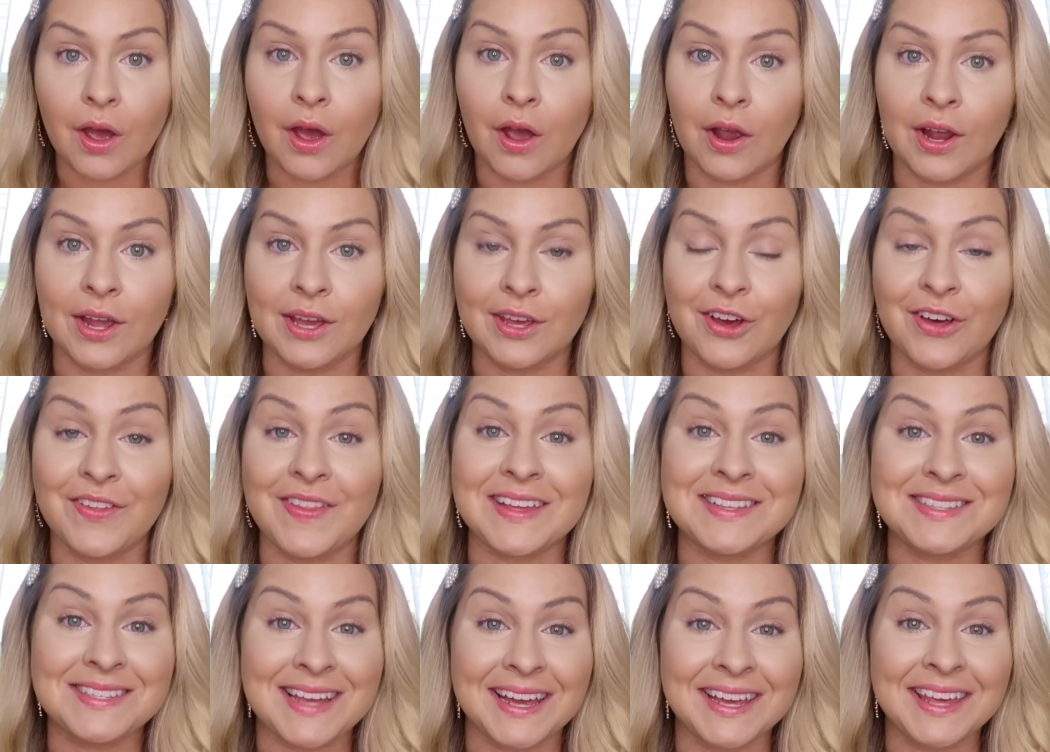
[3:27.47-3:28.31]
All right, y'all,
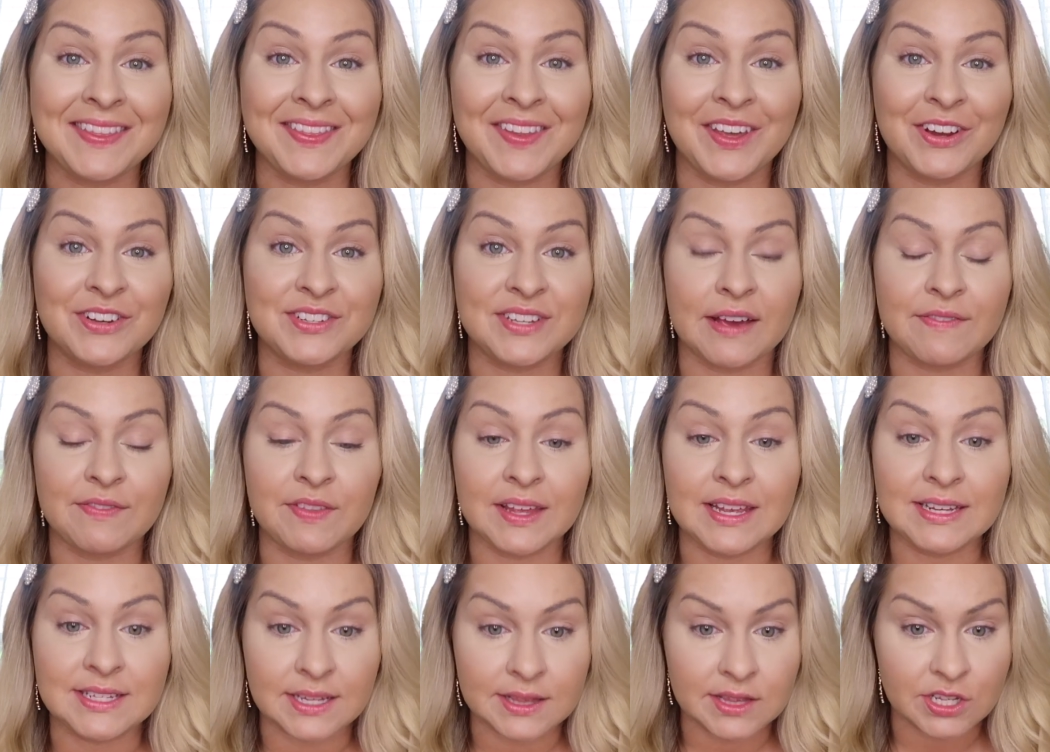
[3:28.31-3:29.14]
that second layer
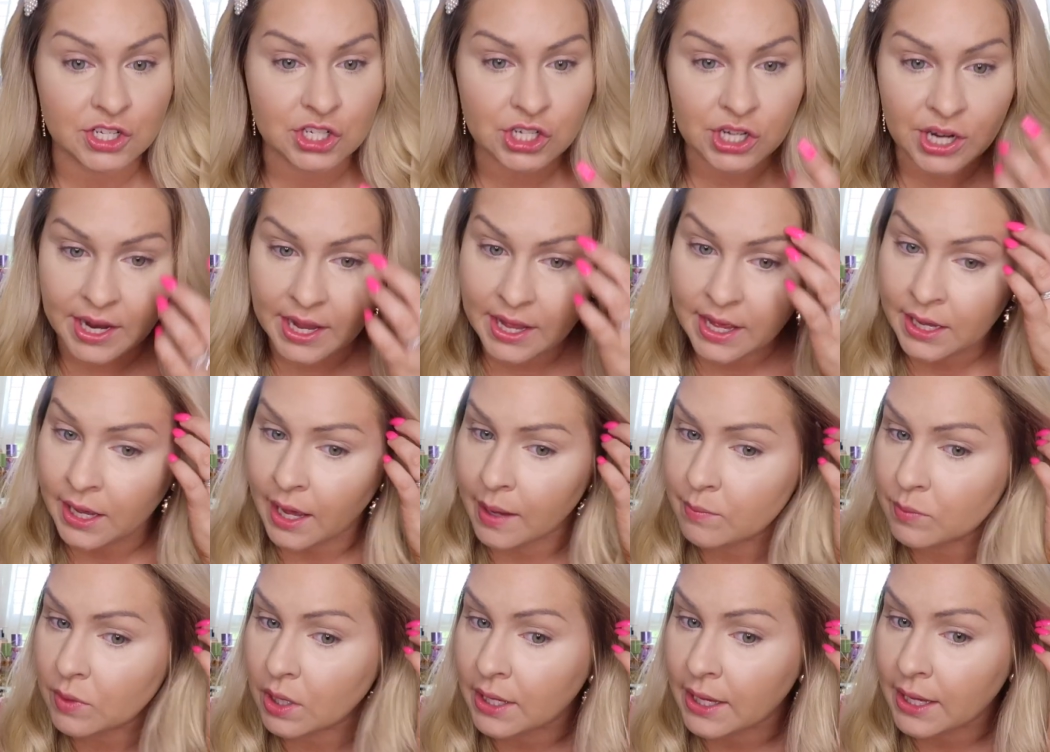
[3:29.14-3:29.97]
definitely did the trick.
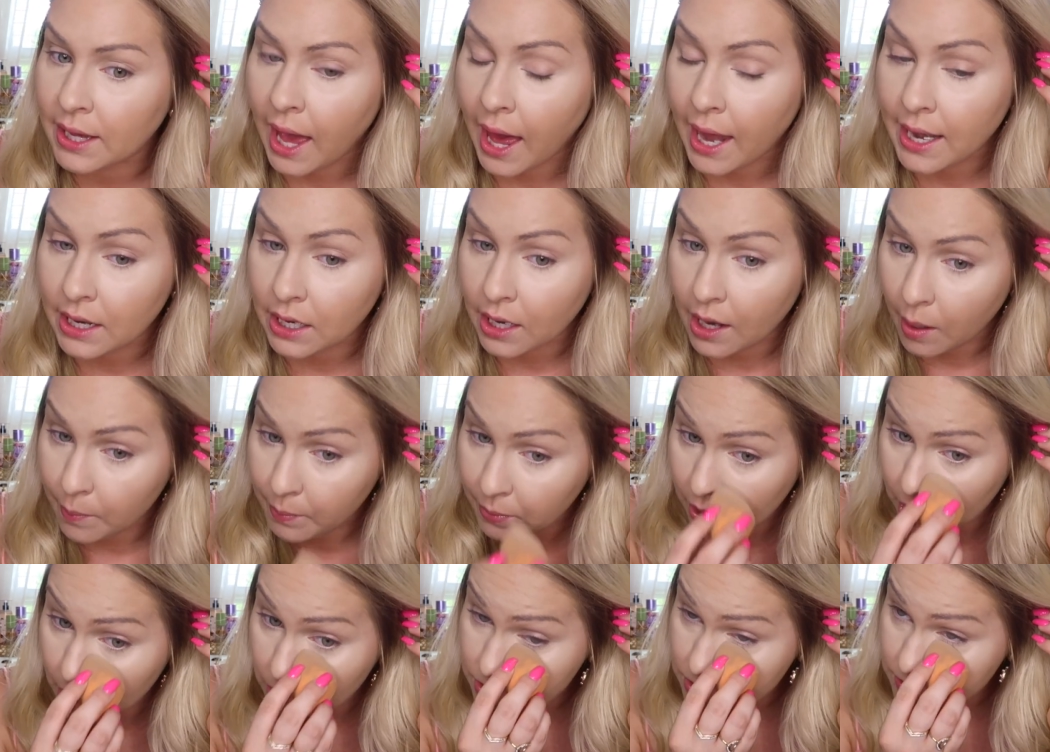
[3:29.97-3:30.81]
I'm looking at it
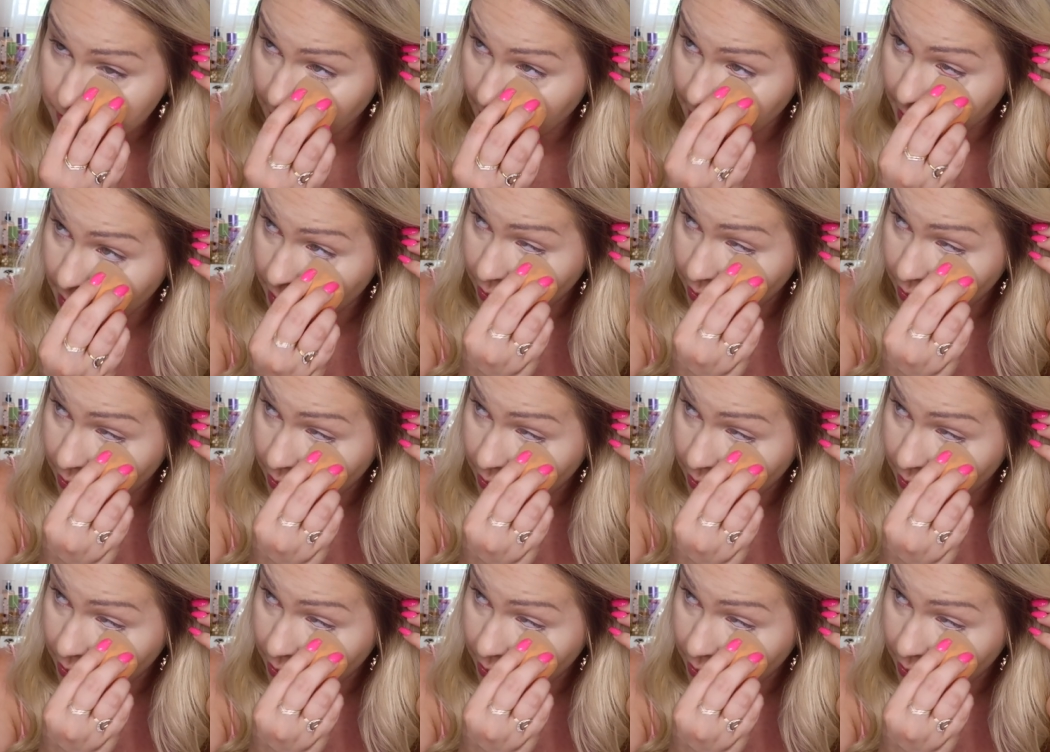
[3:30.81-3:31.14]
up close right